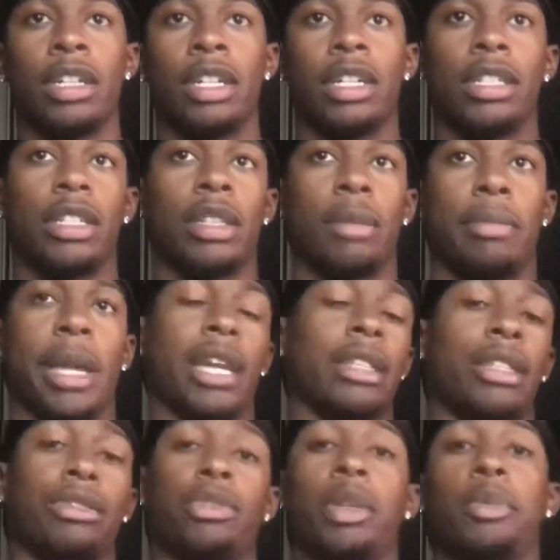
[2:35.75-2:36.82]
and then they're back at
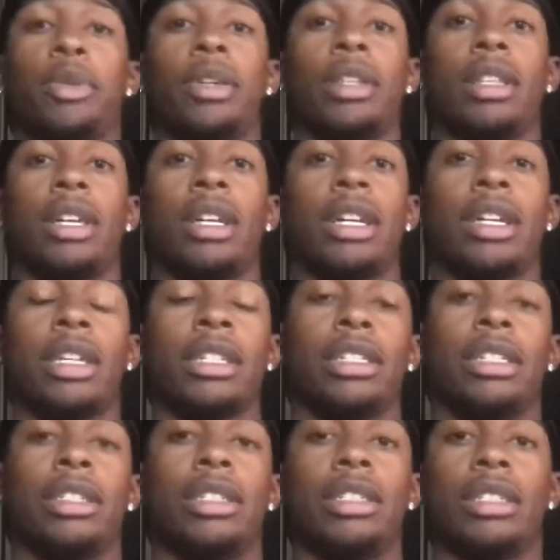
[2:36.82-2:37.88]
the three point
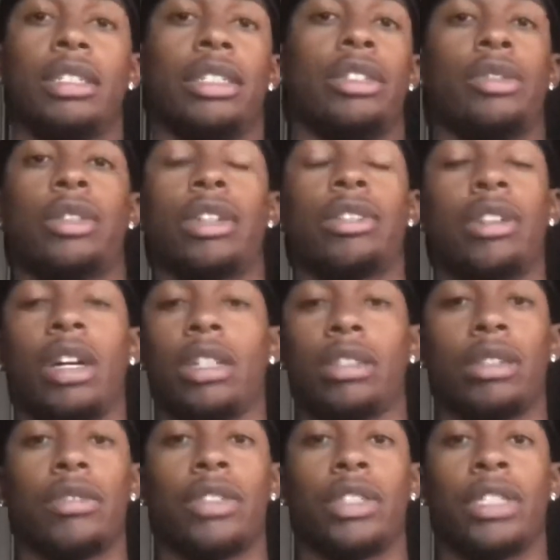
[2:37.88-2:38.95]
line doing a
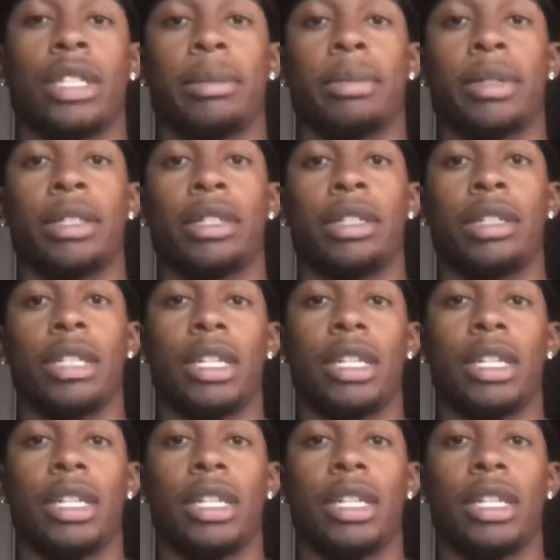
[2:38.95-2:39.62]
crossover jumper,